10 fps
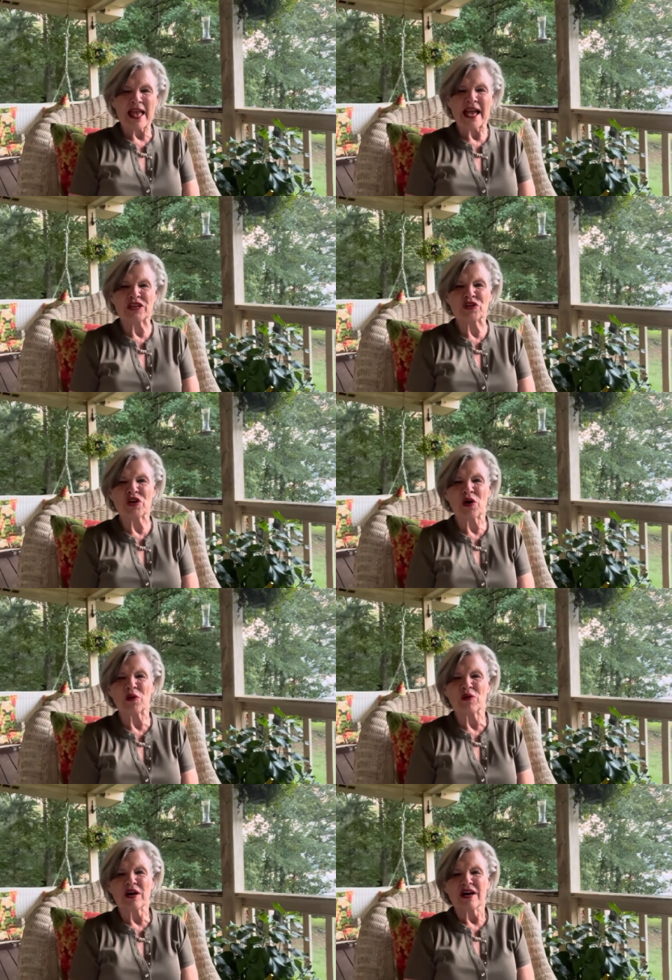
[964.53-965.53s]
And you
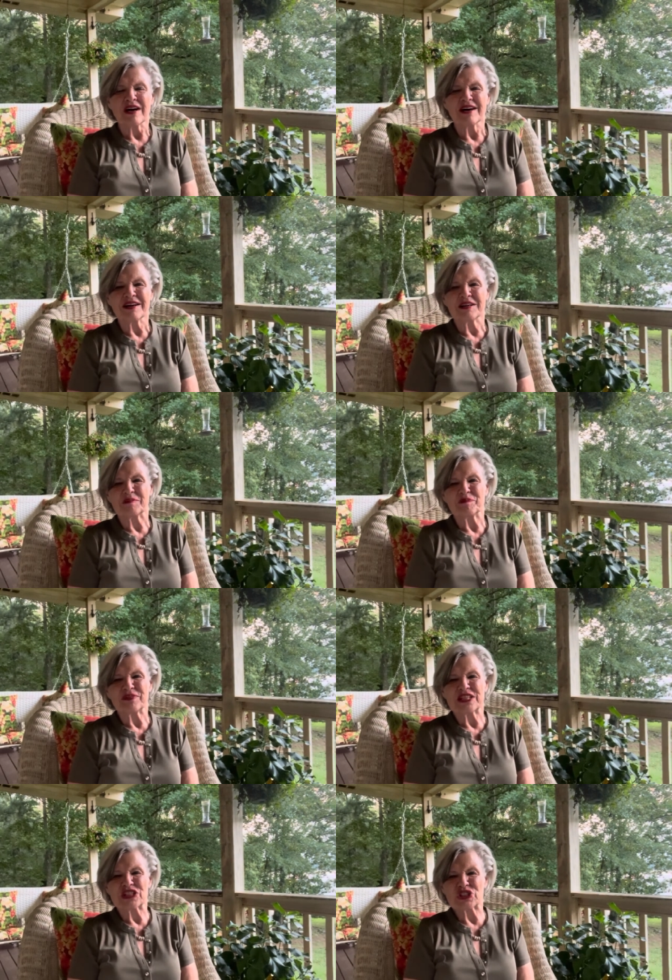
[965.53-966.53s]
know, um,
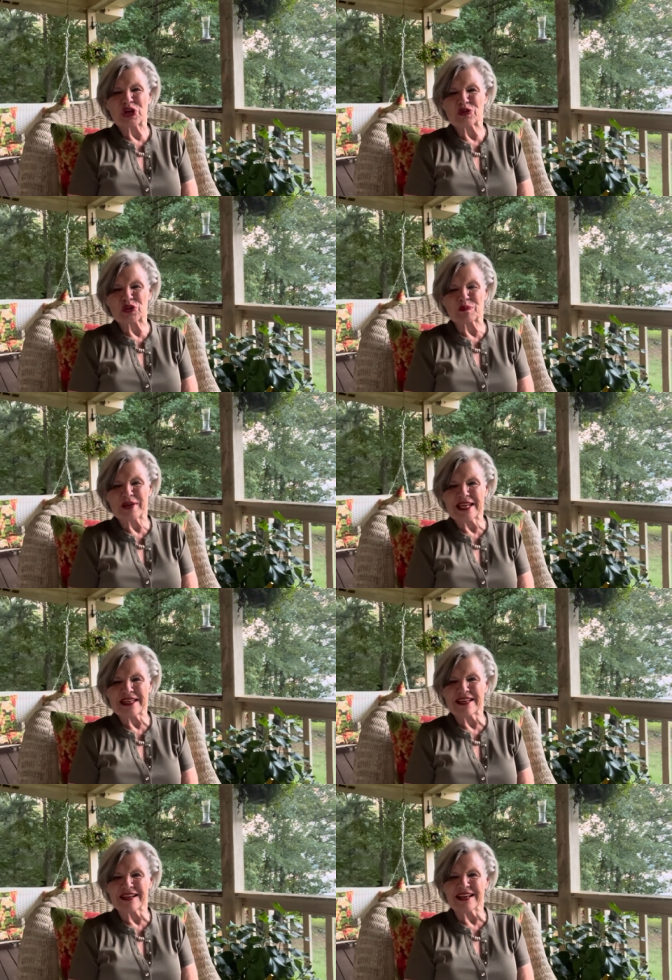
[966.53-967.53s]
social
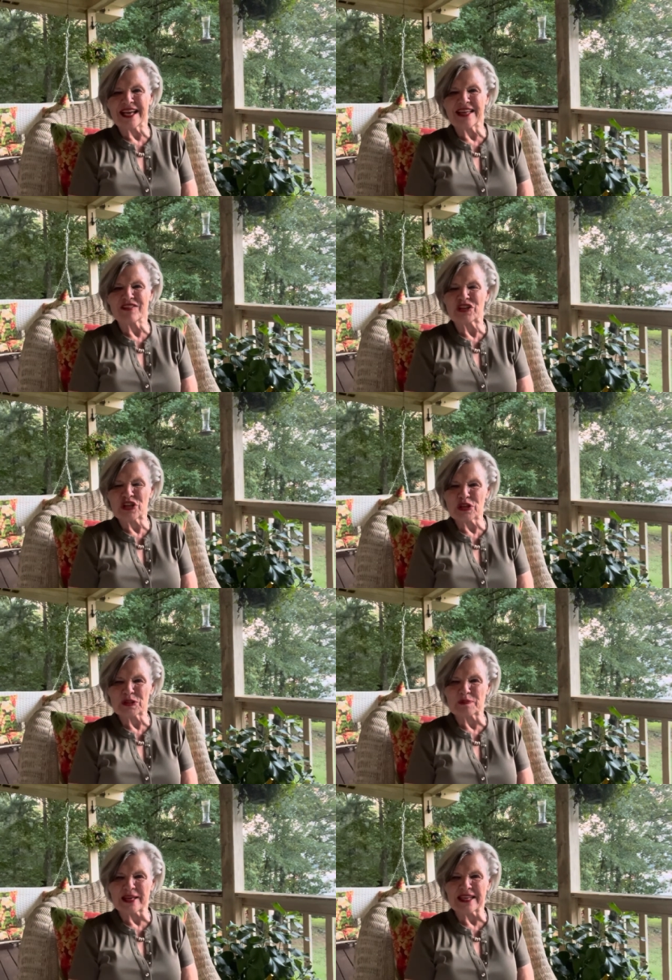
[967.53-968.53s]
media and the
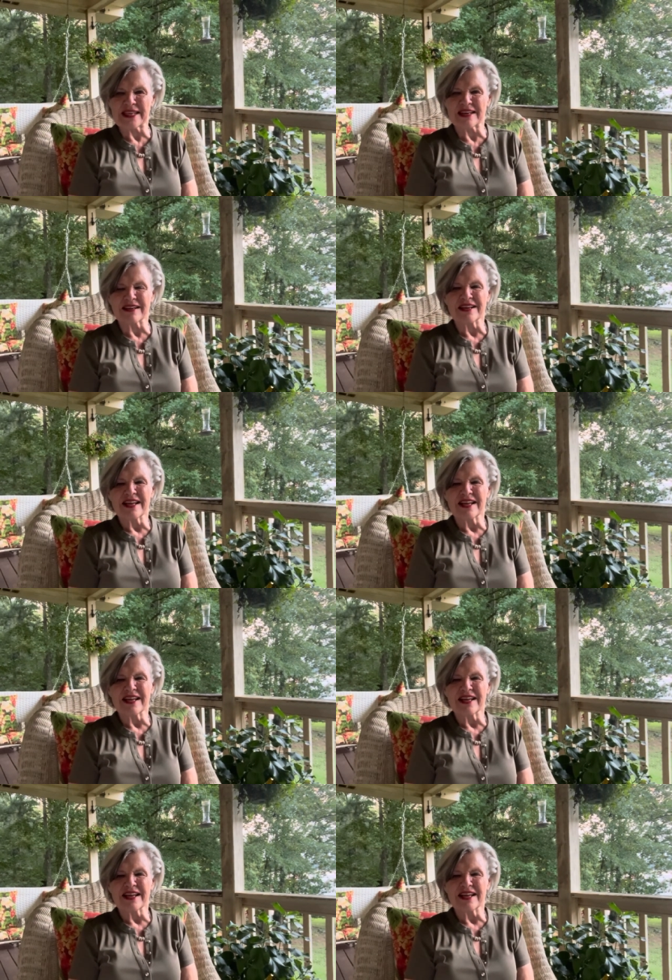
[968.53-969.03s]
news media,